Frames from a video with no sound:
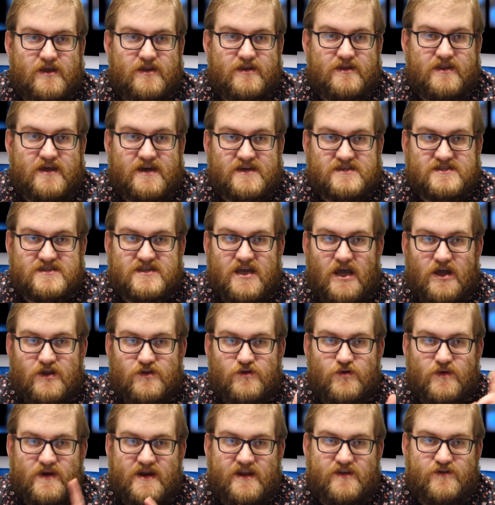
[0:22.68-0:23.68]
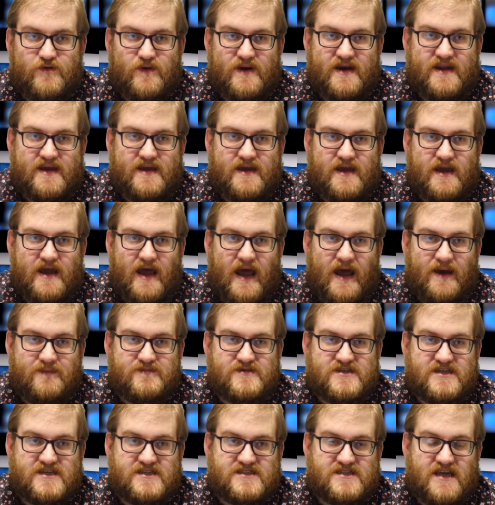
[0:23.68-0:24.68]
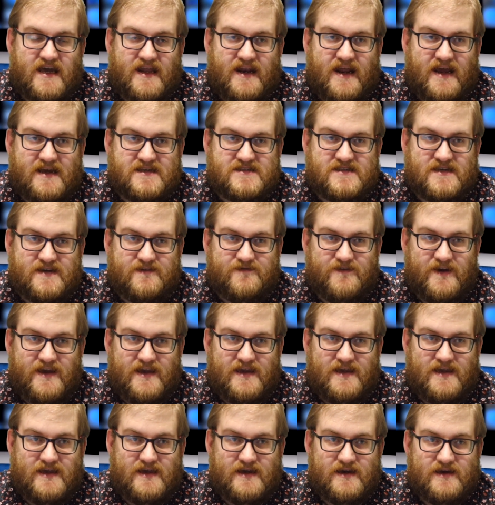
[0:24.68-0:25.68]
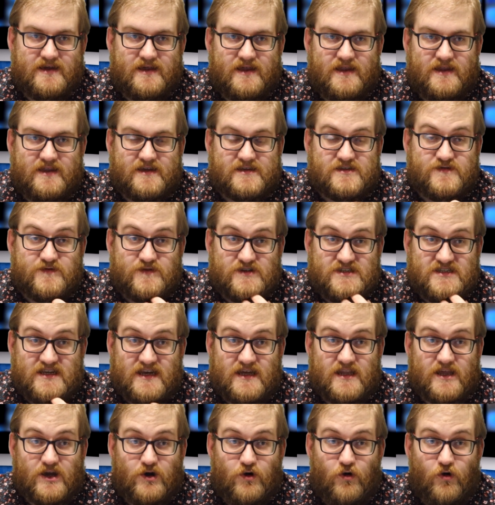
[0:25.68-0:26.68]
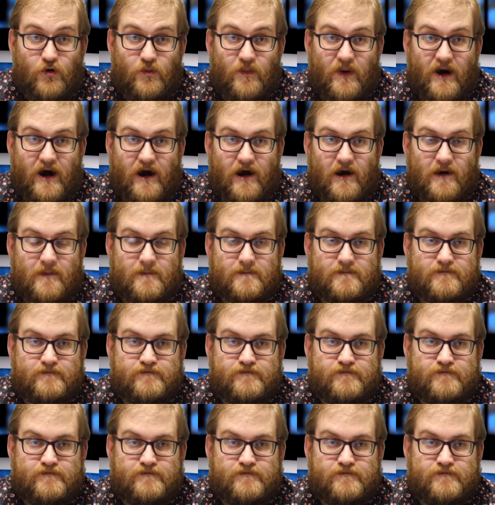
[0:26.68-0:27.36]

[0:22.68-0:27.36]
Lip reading: this 2020 MGZS EV that's for sale at COPART.